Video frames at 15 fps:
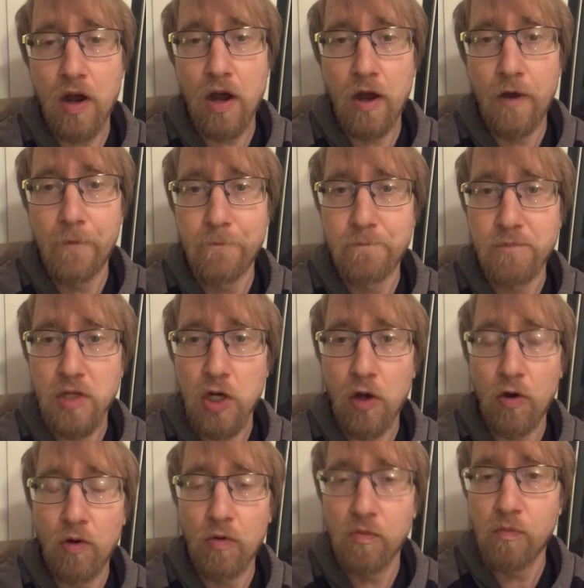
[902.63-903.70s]
you
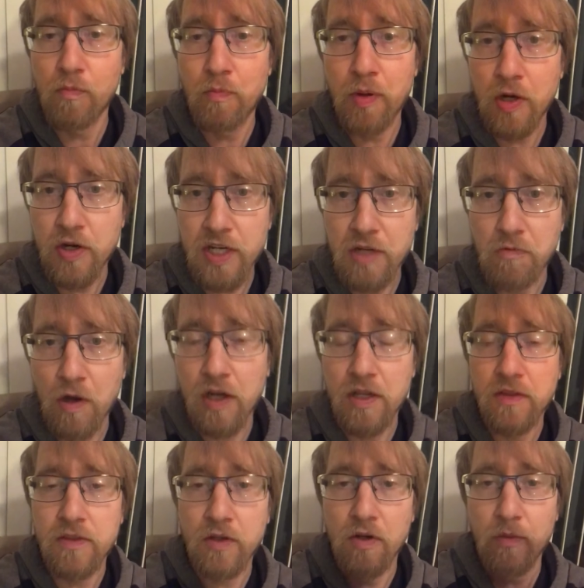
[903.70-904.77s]
know, Bernie
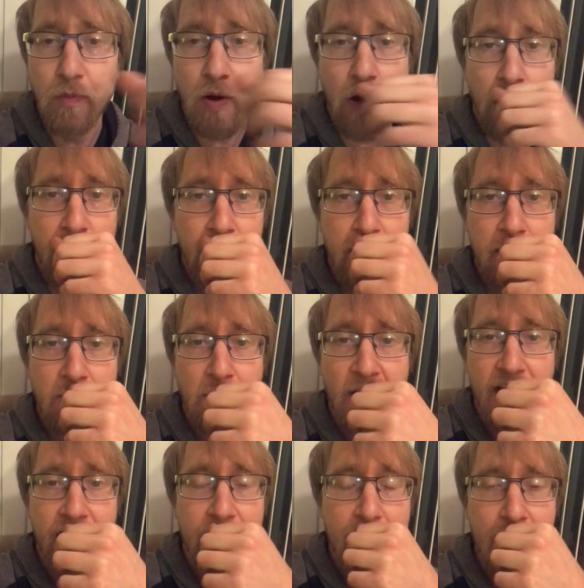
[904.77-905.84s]
running third party,
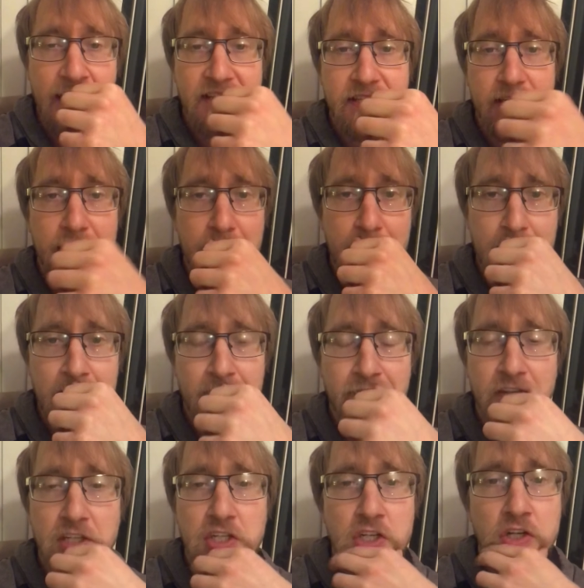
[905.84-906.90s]
why he hasn't, if
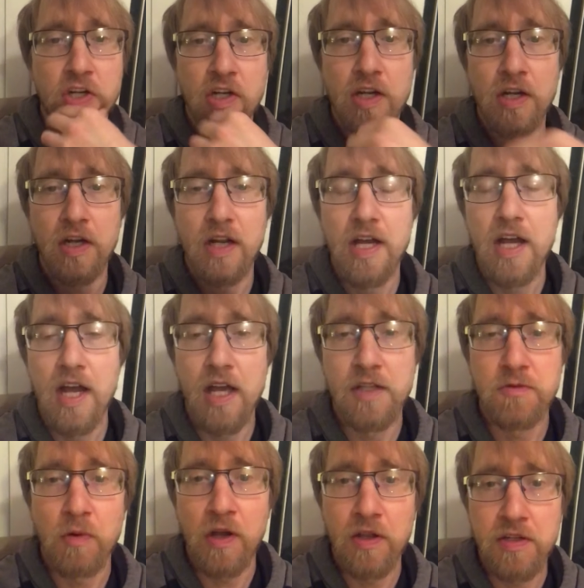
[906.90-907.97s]
he should,
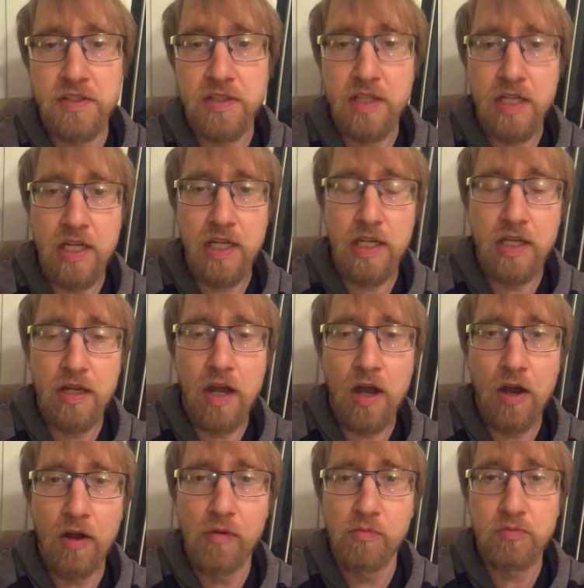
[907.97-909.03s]
as well as the
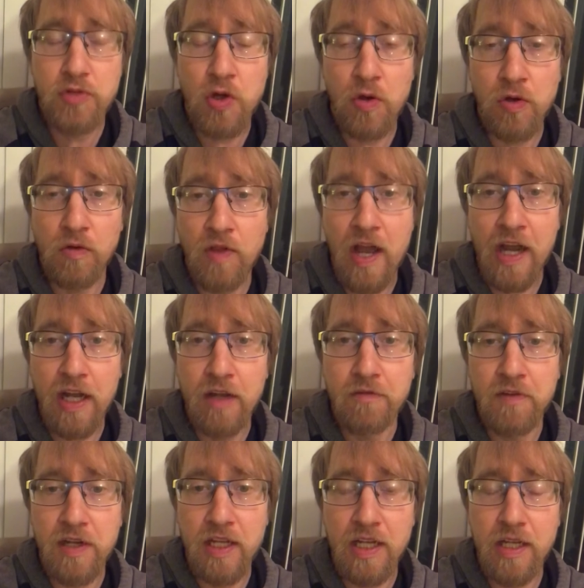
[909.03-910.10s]
total lack of
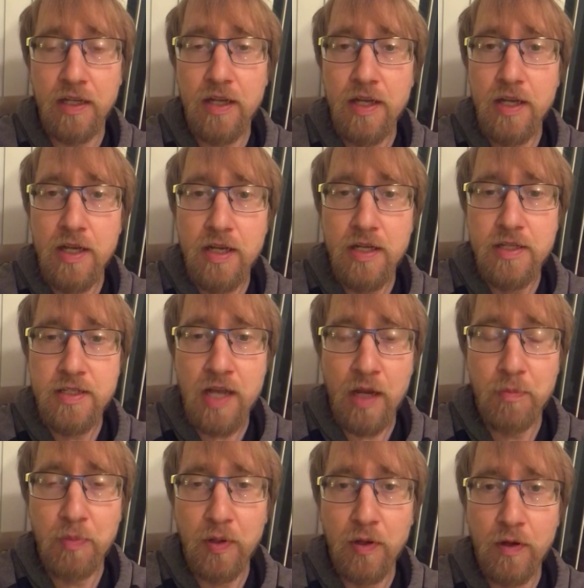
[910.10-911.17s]
any
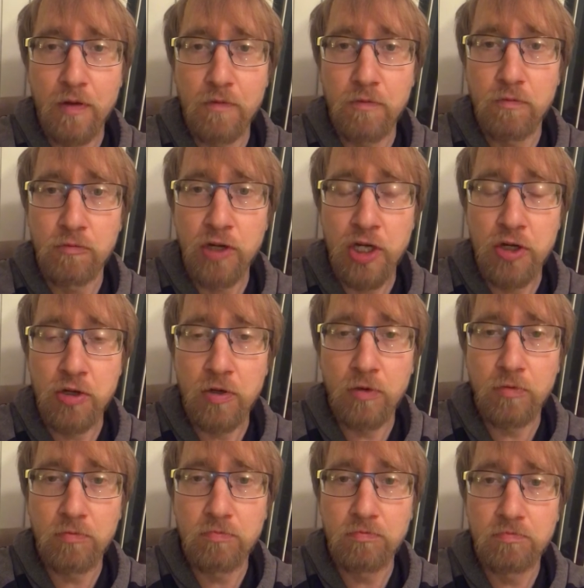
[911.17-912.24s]
type of
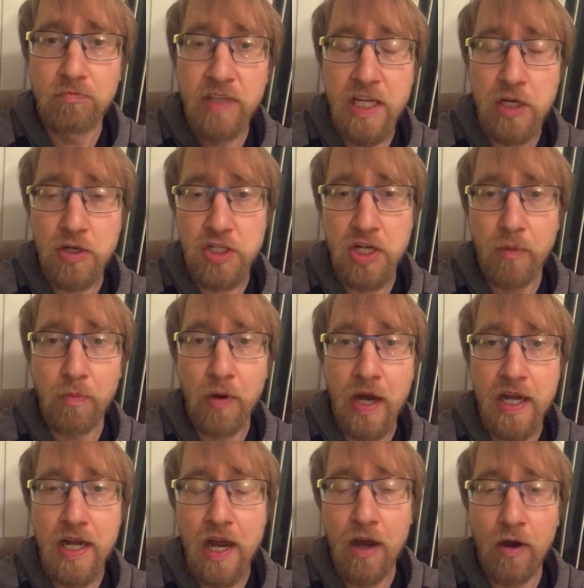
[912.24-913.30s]
real leadership
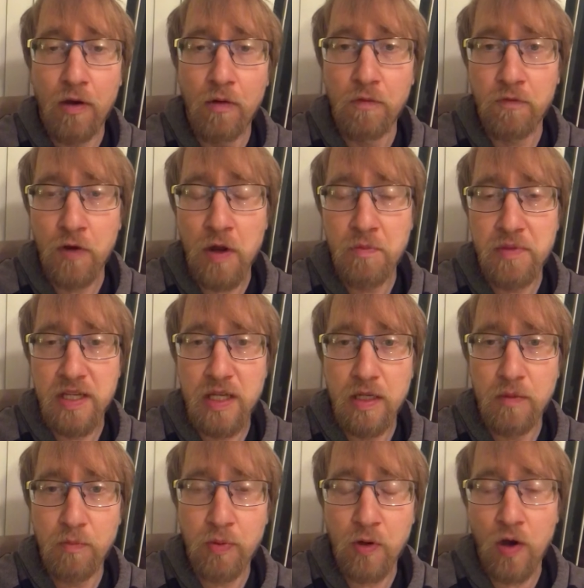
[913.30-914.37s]
right now from
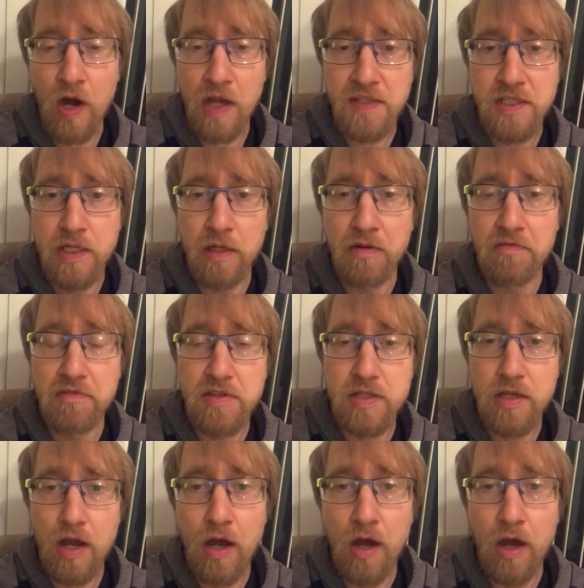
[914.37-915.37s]
the progressives